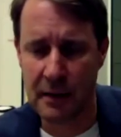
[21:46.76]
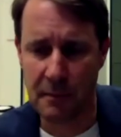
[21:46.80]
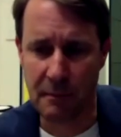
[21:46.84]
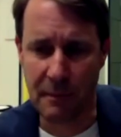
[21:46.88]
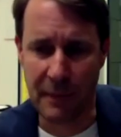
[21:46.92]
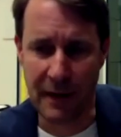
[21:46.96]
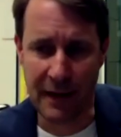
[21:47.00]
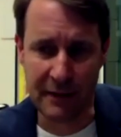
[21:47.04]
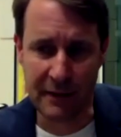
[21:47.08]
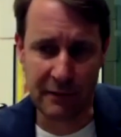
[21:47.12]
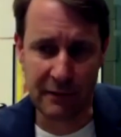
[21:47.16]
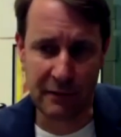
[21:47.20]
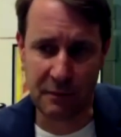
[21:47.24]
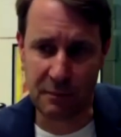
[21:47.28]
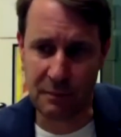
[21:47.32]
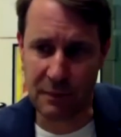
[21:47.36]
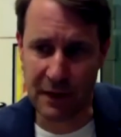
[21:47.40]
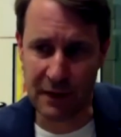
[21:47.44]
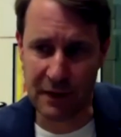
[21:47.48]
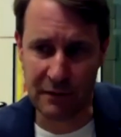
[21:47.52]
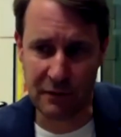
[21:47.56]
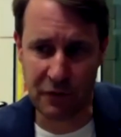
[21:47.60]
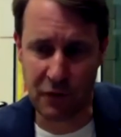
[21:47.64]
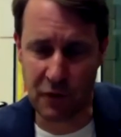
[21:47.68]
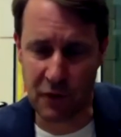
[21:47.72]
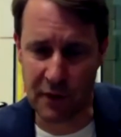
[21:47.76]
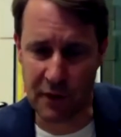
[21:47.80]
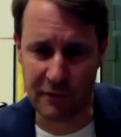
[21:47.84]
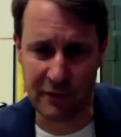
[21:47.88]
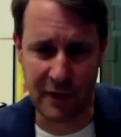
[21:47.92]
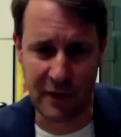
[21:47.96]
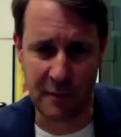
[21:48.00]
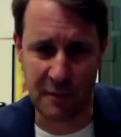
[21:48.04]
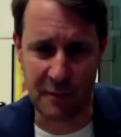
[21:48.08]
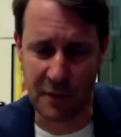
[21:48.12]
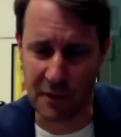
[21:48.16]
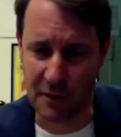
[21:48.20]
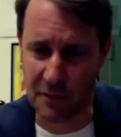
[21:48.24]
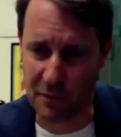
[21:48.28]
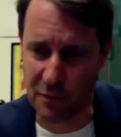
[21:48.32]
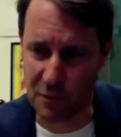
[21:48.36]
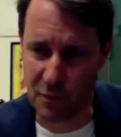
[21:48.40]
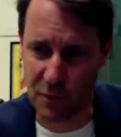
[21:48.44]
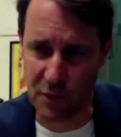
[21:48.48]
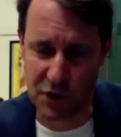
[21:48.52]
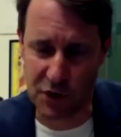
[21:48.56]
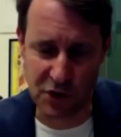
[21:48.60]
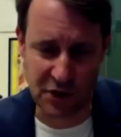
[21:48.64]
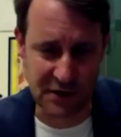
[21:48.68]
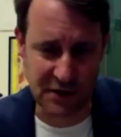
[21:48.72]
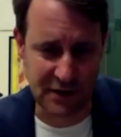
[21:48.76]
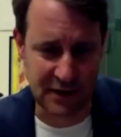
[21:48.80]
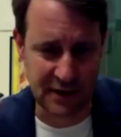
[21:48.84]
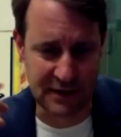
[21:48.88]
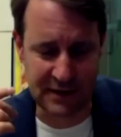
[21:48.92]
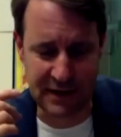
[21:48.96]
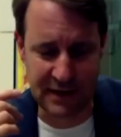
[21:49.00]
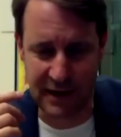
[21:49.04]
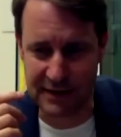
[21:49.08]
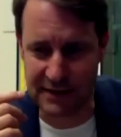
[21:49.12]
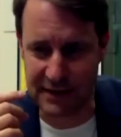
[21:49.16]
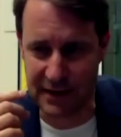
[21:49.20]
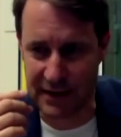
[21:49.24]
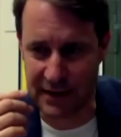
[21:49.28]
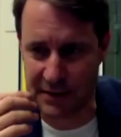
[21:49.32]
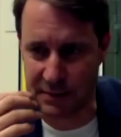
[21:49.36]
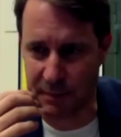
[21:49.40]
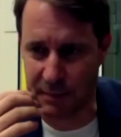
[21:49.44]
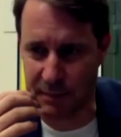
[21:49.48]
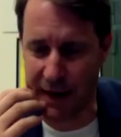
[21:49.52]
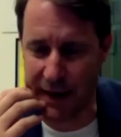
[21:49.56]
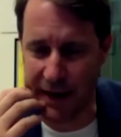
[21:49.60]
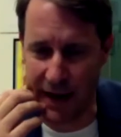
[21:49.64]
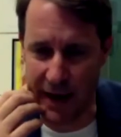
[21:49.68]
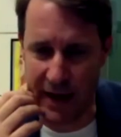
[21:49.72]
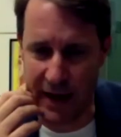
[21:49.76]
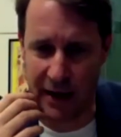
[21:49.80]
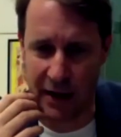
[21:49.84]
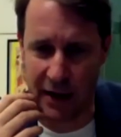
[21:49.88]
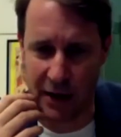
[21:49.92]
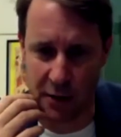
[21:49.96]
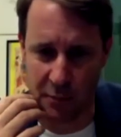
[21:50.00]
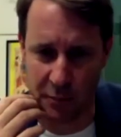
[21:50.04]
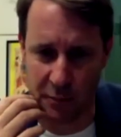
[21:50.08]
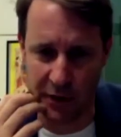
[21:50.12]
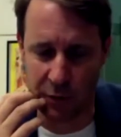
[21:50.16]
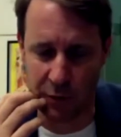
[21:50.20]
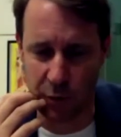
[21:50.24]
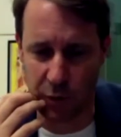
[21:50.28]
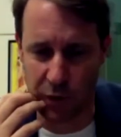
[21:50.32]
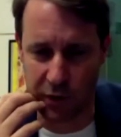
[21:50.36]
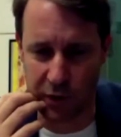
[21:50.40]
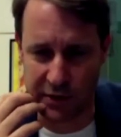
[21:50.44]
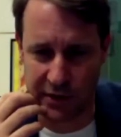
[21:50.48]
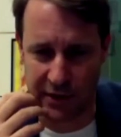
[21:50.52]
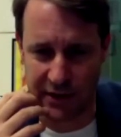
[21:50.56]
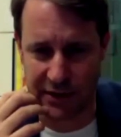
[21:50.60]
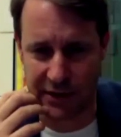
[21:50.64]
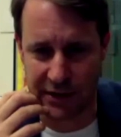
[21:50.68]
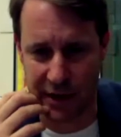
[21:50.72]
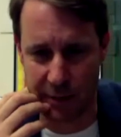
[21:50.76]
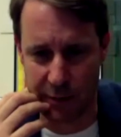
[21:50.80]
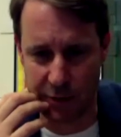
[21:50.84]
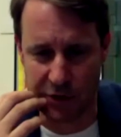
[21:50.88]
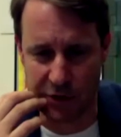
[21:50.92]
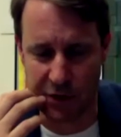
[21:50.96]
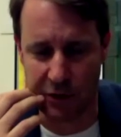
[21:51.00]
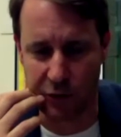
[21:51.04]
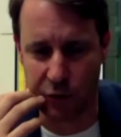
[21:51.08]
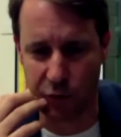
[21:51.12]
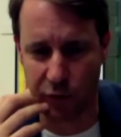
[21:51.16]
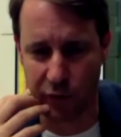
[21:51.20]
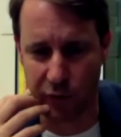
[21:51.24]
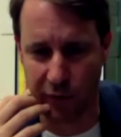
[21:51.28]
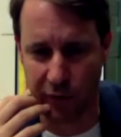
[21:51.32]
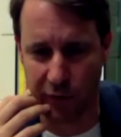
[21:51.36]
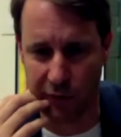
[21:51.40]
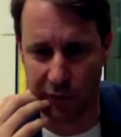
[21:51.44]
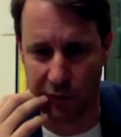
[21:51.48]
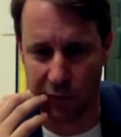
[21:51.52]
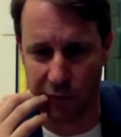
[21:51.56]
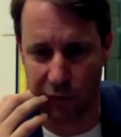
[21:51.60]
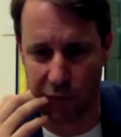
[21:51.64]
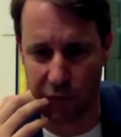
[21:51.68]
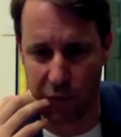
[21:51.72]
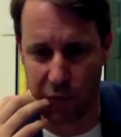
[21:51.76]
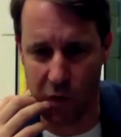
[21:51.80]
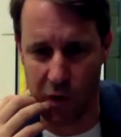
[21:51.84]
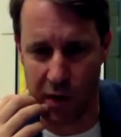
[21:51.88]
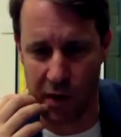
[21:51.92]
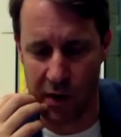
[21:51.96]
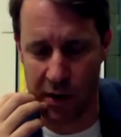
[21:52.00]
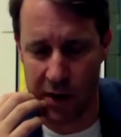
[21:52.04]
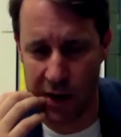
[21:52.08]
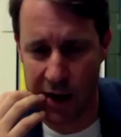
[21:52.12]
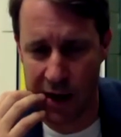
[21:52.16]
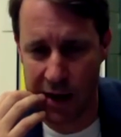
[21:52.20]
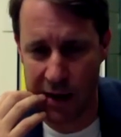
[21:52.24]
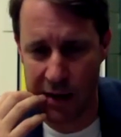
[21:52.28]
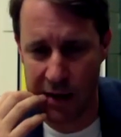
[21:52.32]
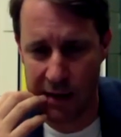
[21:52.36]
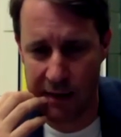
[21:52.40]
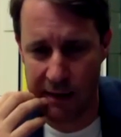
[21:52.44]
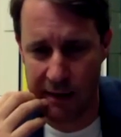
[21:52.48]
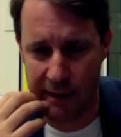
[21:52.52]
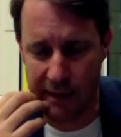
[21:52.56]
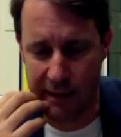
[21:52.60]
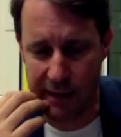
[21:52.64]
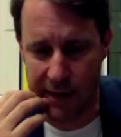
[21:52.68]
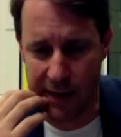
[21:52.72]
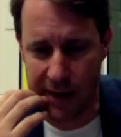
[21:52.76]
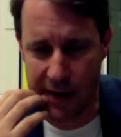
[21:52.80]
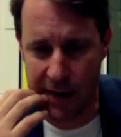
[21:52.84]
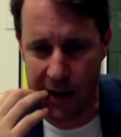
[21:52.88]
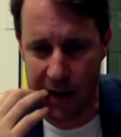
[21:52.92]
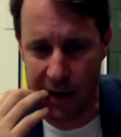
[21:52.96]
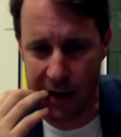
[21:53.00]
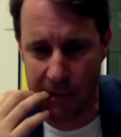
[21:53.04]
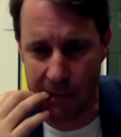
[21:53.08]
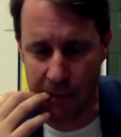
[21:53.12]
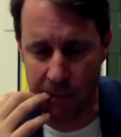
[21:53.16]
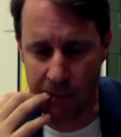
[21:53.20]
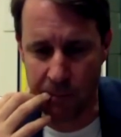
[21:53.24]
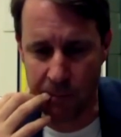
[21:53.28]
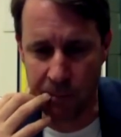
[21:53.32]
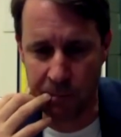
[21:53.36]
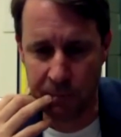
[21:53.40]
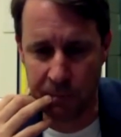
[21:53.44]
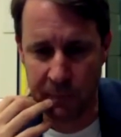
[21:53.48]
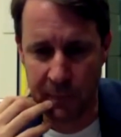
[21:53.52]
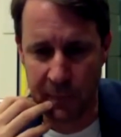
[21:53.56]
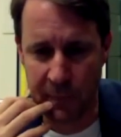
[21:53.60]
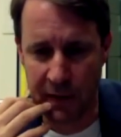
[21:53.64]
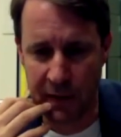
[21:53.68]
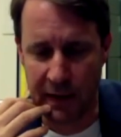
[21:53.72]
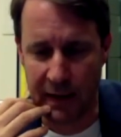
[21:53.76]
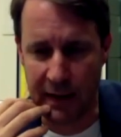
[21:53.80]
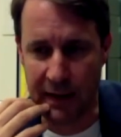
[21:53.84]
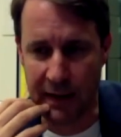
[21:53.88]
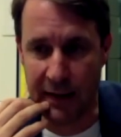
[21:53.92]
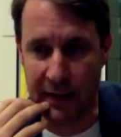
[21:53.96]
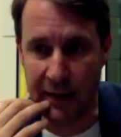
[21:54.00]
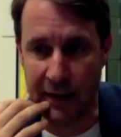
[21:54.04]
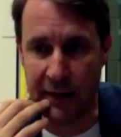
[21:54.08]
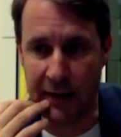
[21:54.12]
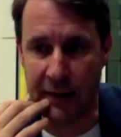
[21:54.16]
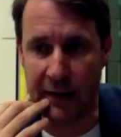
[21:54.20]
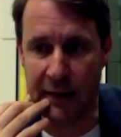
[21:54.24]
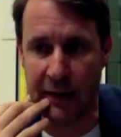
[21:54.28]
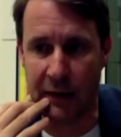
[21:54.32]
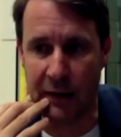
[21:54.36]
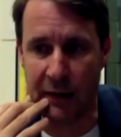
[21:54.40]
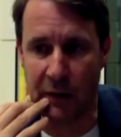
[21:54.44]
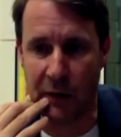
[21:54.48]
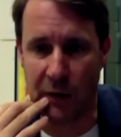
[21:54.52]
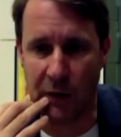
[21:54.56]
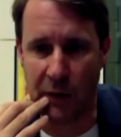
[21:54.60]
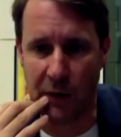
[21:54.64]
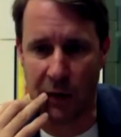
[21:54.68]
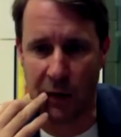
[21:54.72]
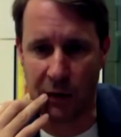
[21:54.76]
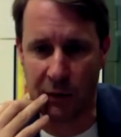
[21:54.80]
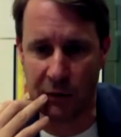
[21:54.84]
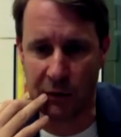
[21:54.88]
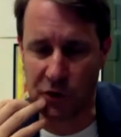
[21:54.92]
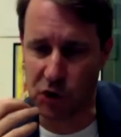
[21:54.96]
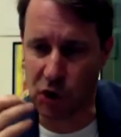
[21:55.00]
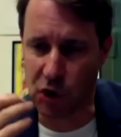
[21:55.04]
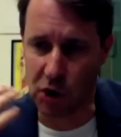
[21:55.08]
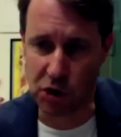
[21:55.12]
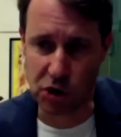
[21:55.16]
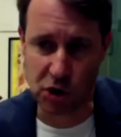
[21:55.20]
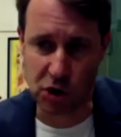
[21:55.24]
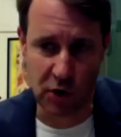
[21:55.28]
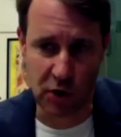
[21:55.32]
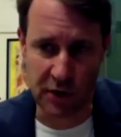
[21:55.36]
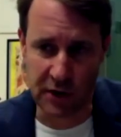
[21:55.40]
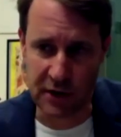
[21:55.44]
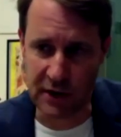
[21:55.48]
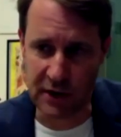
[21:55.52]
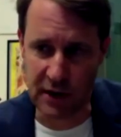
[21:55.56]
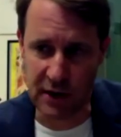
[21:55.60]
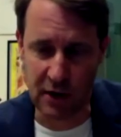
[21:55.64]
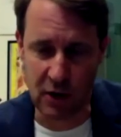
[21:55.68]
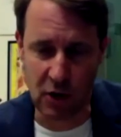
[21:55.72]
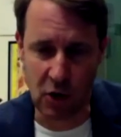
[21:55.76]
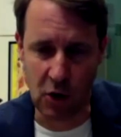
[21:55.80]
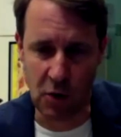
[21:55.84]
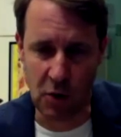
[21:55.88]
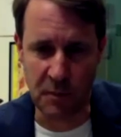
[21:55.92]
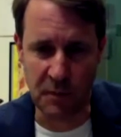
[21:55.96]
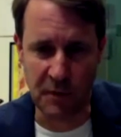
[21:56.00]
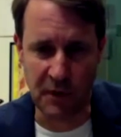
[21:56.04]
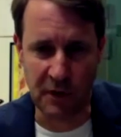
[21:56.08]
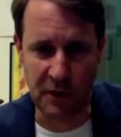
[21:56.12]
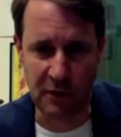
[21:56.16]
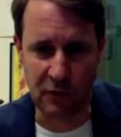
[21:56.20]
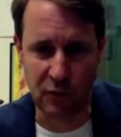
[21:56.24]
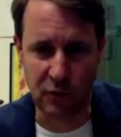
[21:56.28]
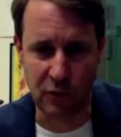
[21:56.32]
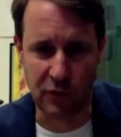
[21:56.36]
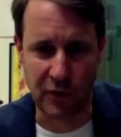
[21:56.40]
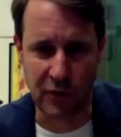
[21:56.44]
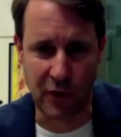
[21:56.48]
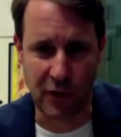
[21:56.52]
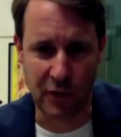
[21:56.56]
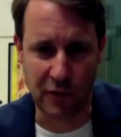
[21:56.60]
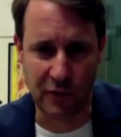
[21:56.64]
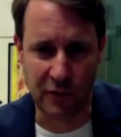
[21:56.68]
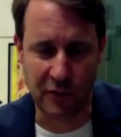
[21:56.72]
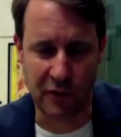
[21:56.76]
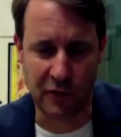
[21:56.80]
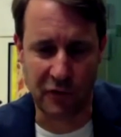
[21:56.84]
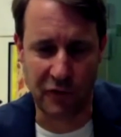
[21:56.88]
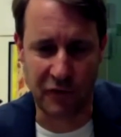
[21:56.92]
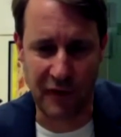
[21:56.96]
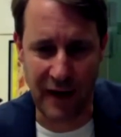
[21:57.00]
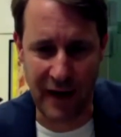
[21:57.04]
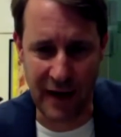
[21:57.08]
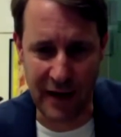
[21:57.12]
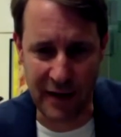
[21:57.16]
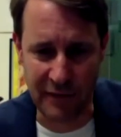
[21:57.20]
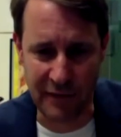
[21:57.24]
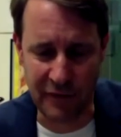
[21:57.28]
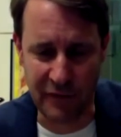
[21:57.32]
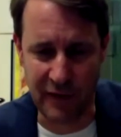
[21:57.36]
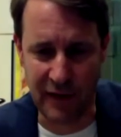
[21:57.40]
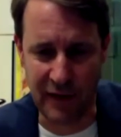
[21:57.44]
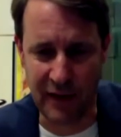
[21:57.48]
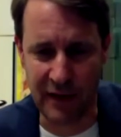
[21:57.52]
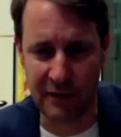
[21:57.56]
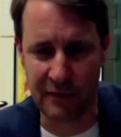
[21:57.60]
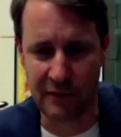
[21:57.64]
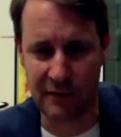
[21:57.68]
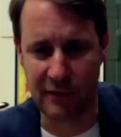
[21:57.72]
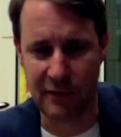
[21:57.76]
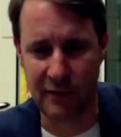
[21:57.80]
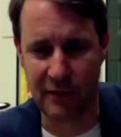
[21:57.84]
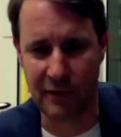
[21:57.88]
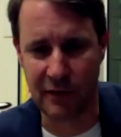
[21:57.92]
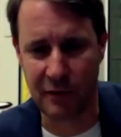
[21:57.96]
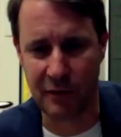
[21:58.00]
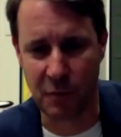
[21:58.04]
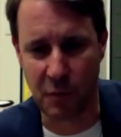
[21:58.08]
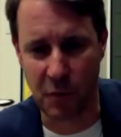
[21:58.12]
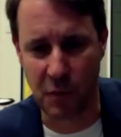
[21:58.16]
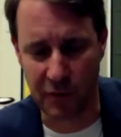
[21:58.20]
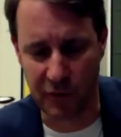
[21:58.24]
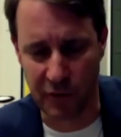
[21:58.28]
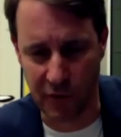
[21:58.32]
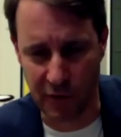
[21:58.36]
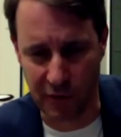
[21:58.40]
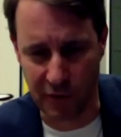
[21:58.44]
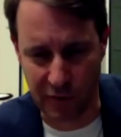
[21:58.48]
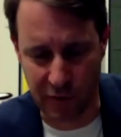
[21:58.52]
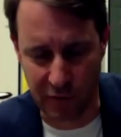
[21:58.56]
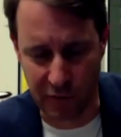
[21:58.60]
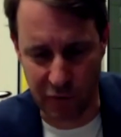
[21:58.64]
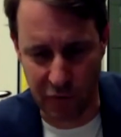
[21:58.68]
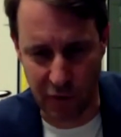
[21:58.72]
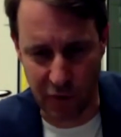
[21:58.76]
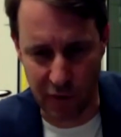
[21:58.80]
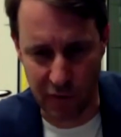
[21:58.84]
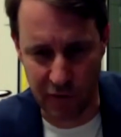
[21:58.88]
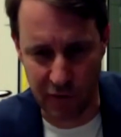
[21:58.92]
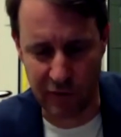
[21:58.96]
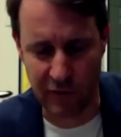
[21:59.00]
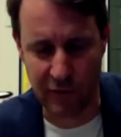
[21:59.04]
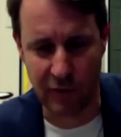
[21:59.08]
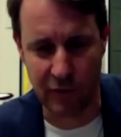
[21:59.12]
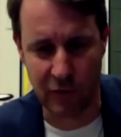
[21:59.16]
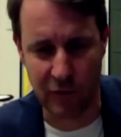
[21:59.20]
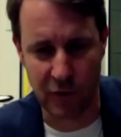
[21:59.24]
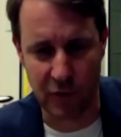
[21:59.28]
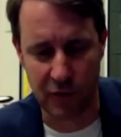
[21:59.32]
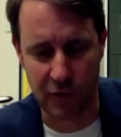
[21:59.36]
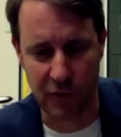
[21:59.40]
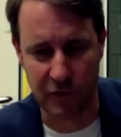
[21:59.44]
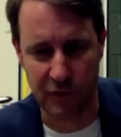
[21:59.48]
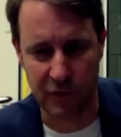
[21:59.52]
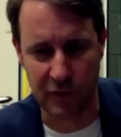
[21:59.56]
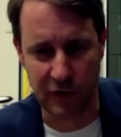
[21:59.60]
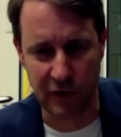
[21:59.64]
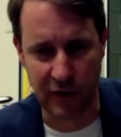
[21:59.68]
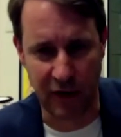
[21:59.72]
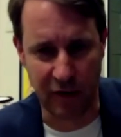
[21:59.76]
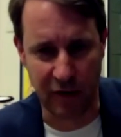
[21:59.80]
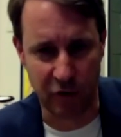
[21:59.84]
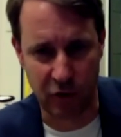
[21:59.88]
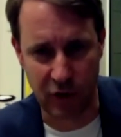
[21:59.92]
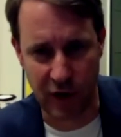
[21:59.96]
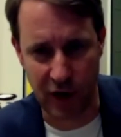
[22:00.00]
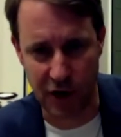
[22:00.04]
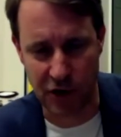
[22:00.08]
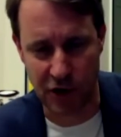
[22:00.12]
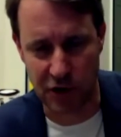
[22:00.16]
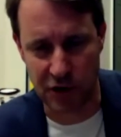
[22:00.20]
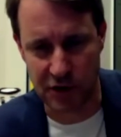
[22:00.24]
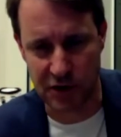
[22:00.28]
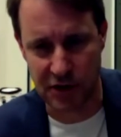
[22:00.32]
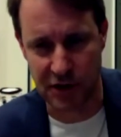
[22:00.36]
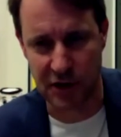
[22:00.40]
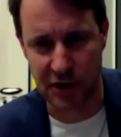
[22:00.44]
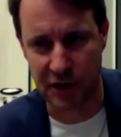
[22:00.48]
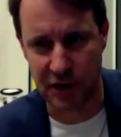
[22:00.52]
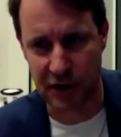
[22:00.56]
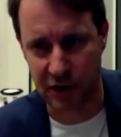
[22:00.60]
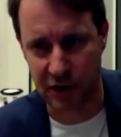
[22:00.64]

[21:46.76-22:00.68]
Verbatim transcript: But, but for example, we just discussed Aspire Academy. It was established in 2004. Um, uh, uh, Georgetown here opened in 2005, and it was not the first university in Education City.